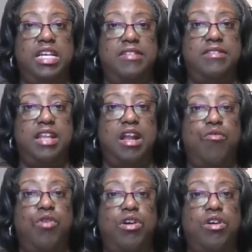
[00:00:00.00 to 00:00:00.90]
the days that
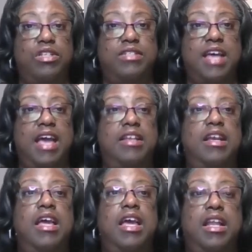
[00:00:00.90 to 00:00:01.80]
I work on site.
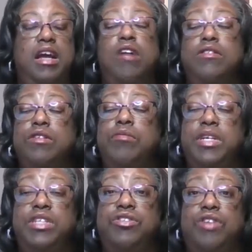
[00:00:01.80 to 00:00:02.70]
And I also
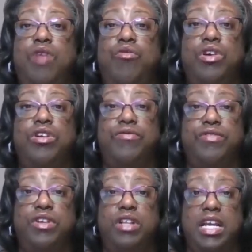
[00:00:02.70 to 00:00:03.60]
make sure I work a
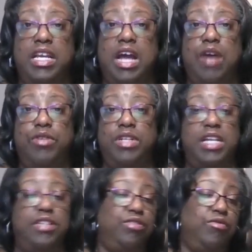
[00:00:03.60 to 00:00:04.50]
full 8-hour
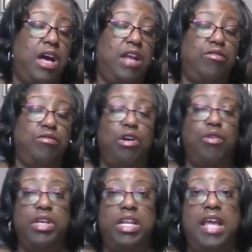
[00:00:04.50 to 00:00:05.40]
day too. I don't
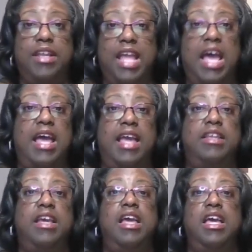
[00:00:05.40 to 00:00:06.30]
go in at
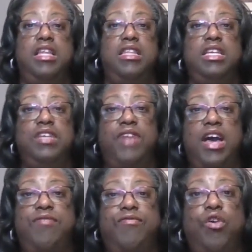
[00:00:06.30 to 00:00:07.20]
9 and leave
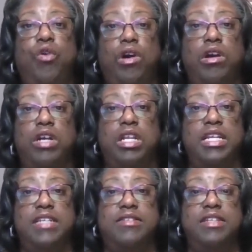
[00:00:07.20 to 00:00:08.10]
at 4
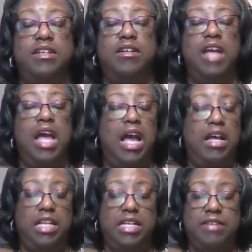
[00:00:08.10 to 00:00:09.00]
unless I
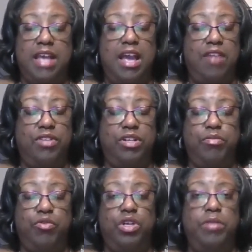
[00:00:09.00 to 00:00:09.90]
have an
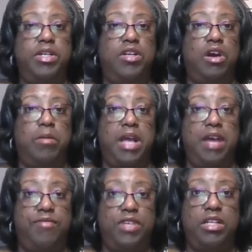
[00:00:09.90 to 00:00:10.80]
appointment or I'm
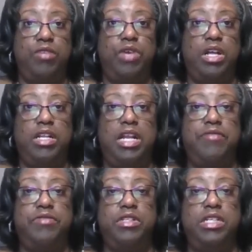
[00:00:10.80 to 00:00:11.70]
not feeling well and
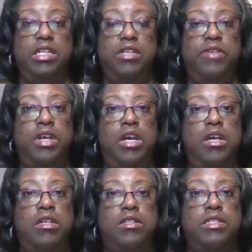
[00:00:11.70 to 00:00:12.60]
have to leave
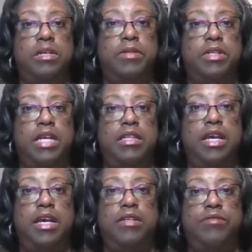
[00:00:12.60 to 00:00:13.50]
or something like
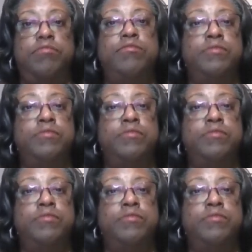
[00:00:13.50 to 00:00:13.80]
that.